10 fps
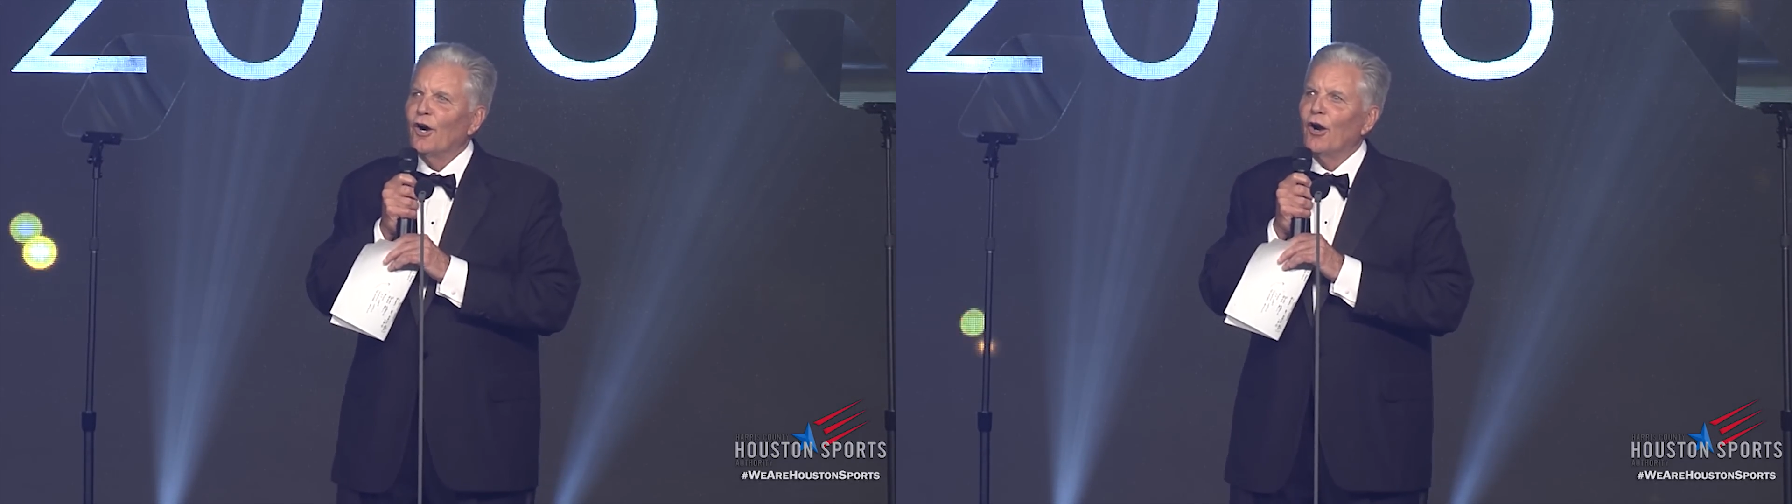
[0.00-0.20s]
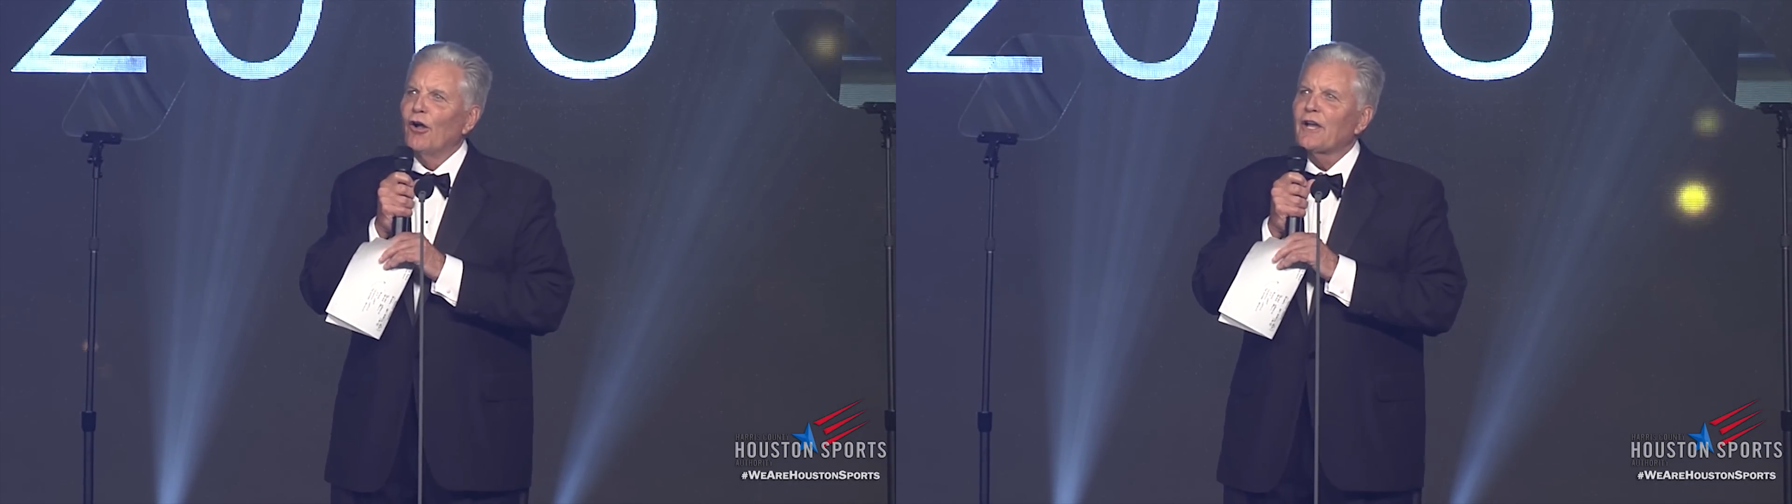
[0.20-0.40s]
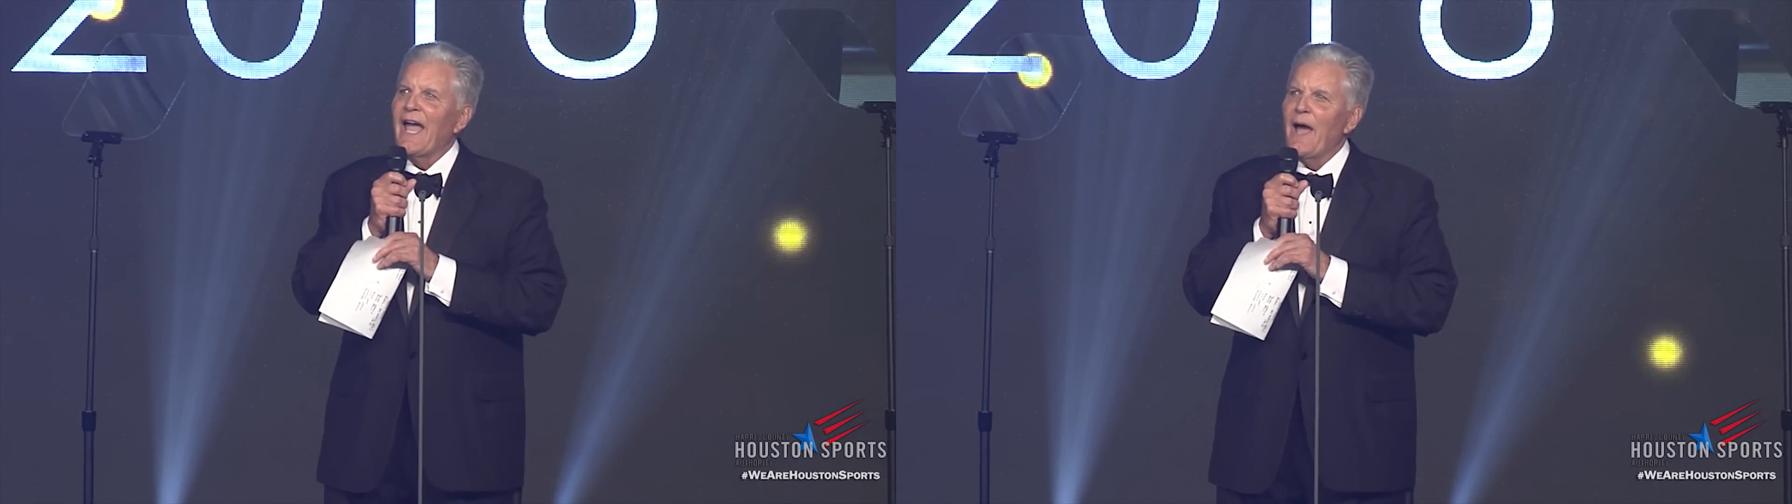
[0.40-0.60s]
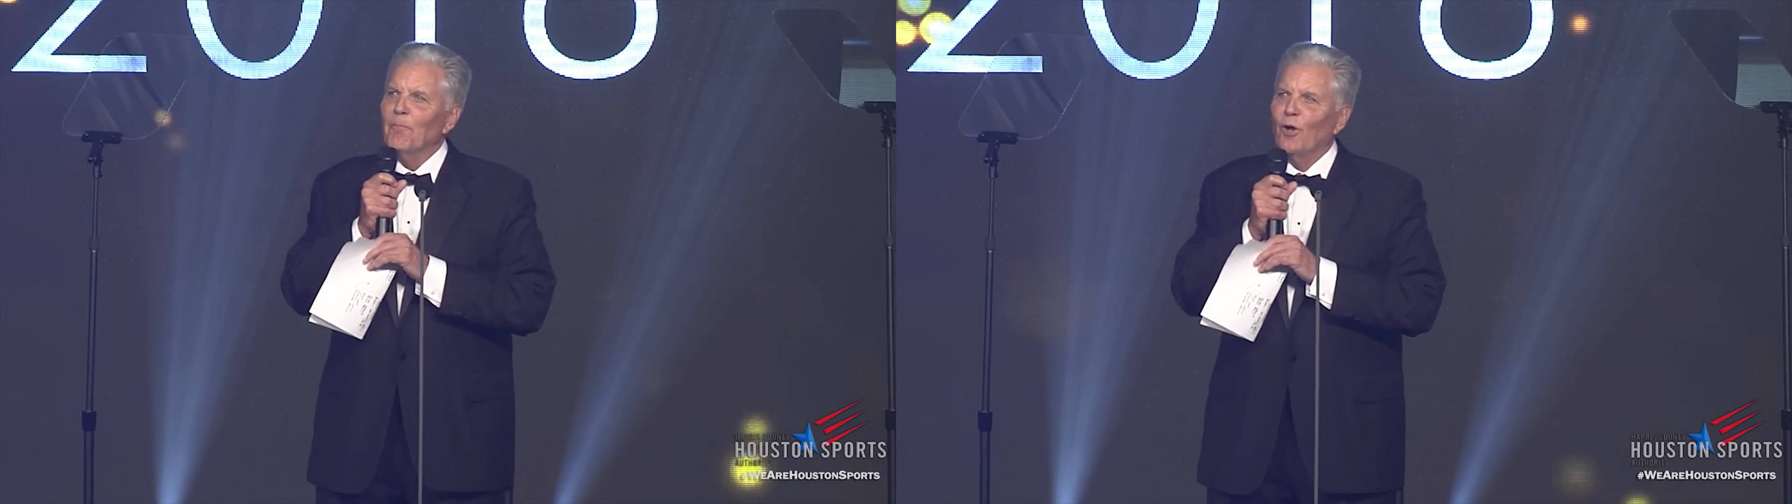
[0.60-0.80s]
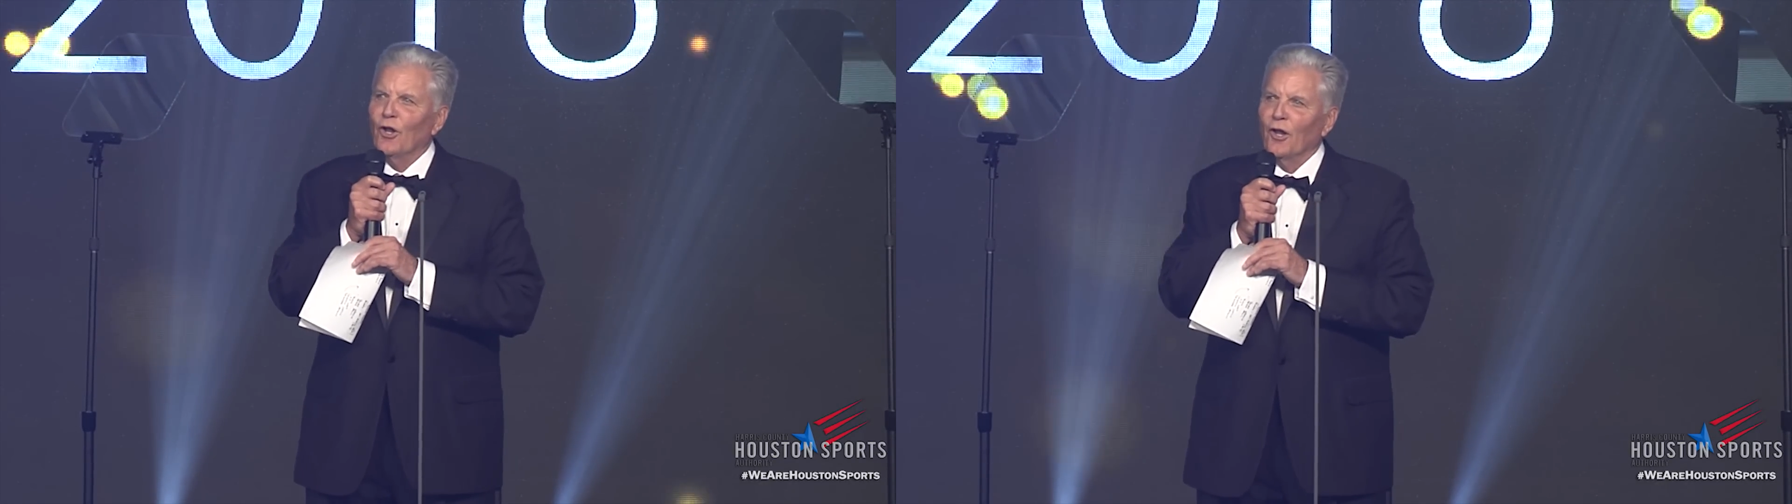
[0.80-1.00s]
Earl
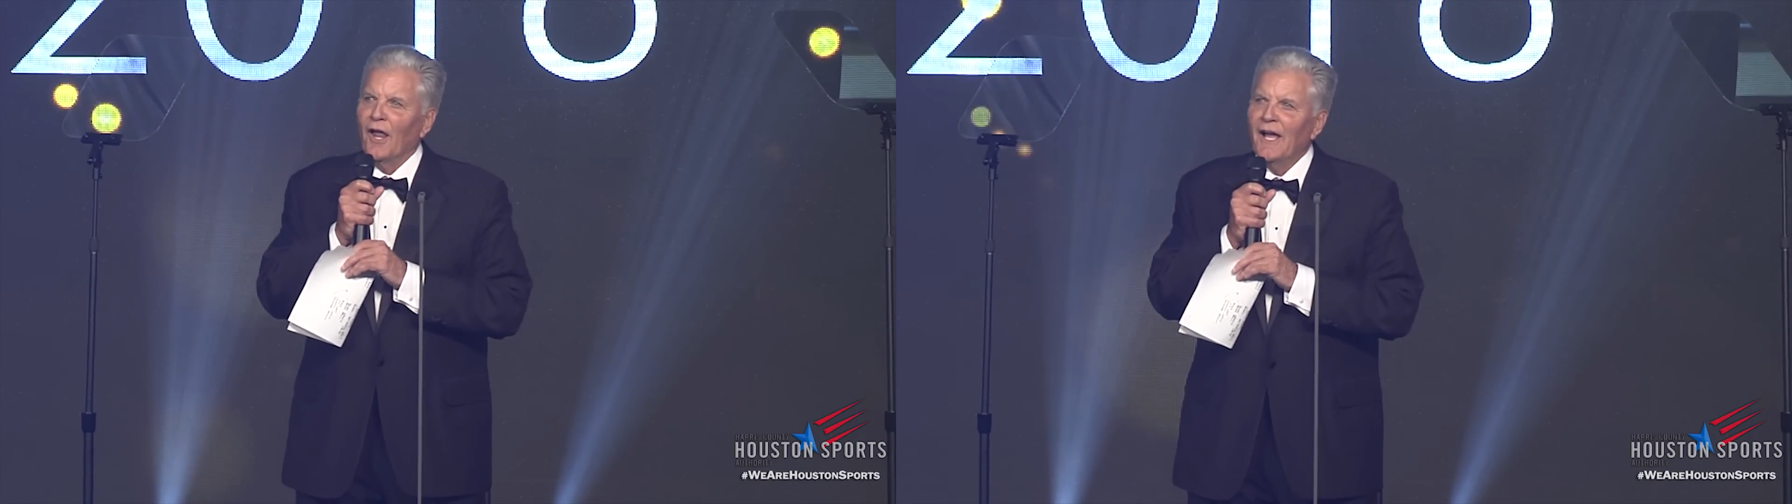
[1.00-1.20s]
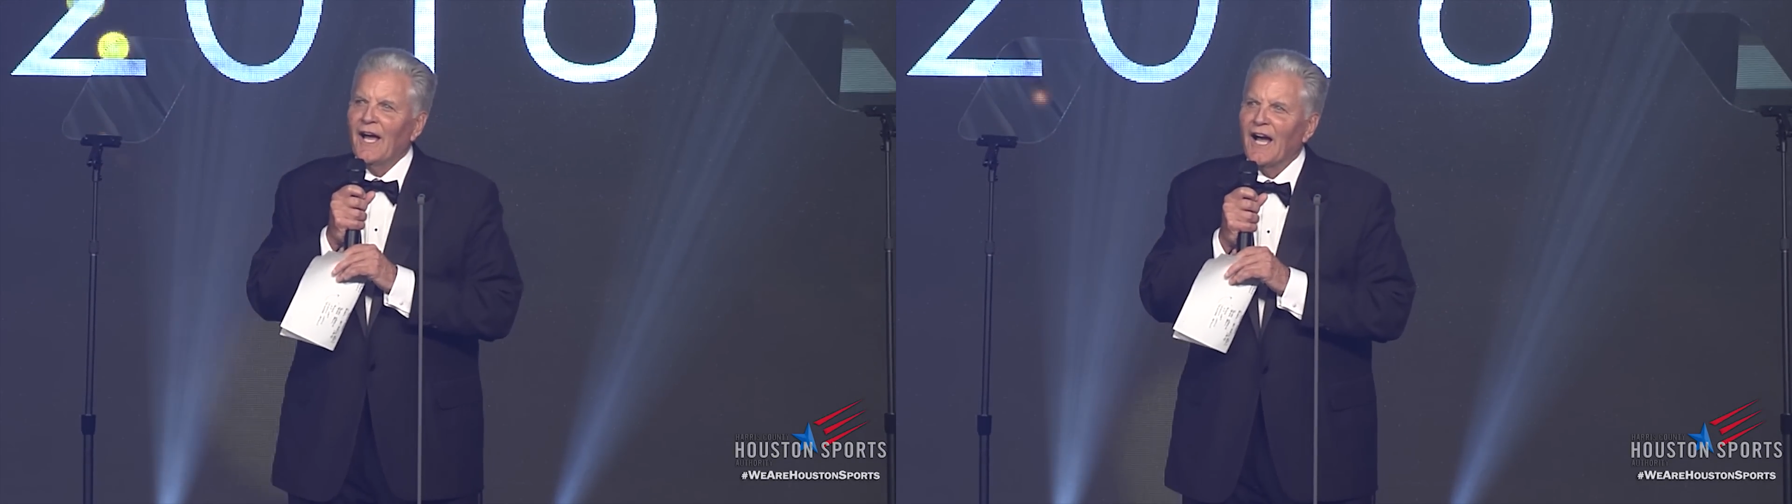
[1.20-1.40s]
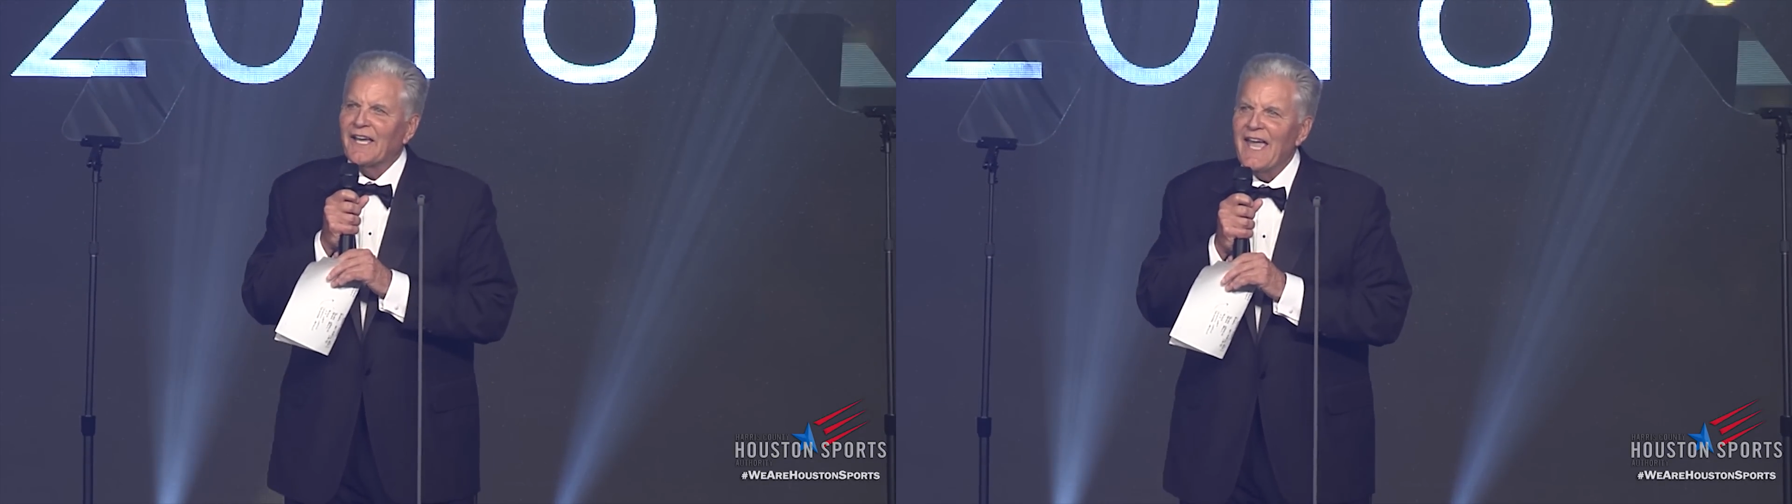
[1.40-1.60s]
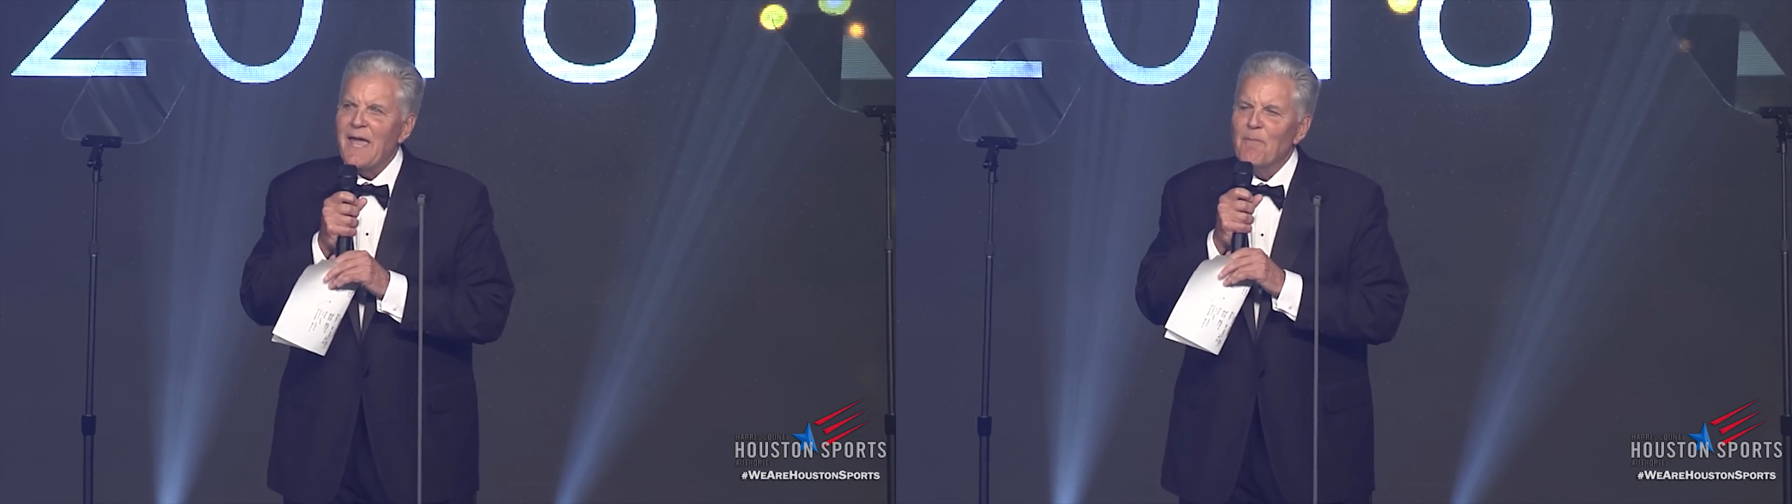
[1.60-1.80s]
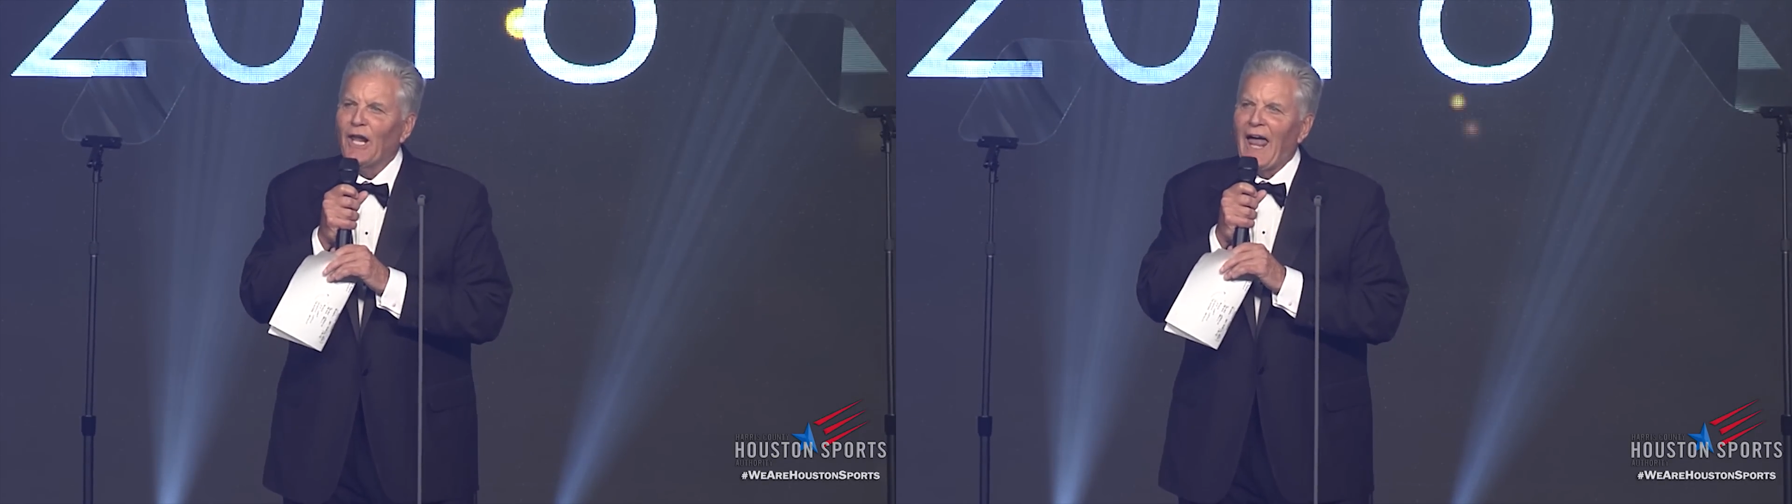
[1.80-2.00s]
Campbell,
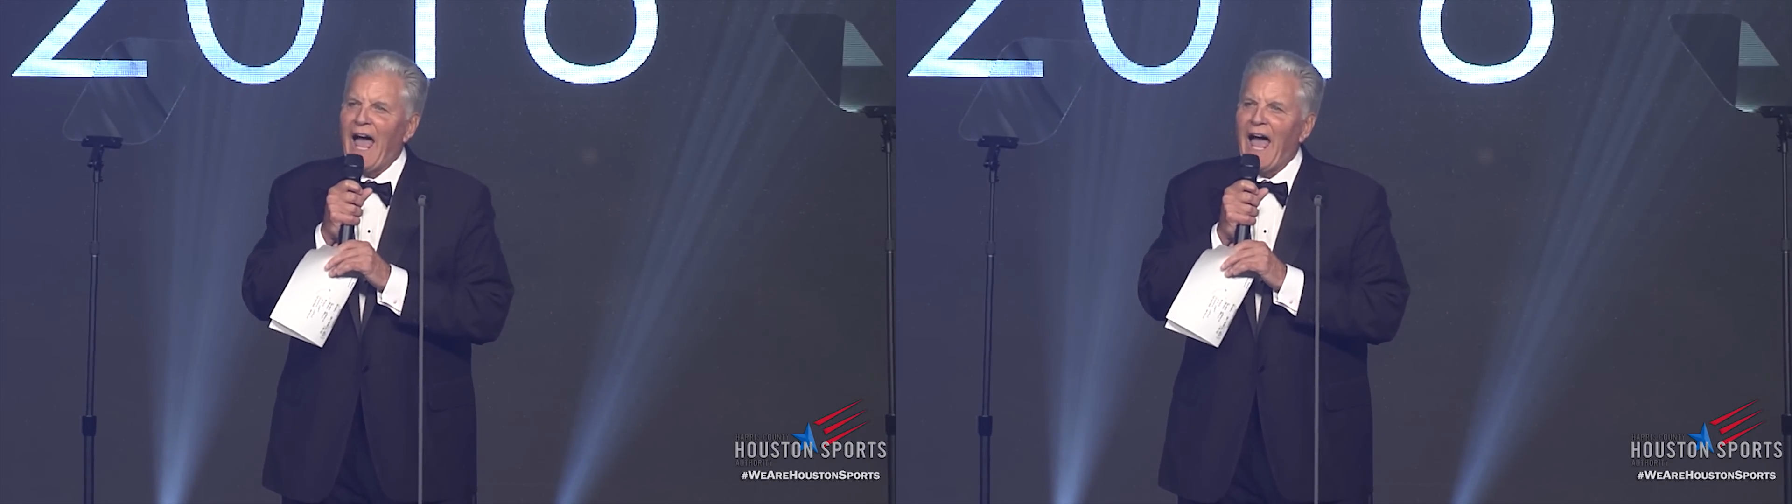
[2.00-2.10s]
Hakeem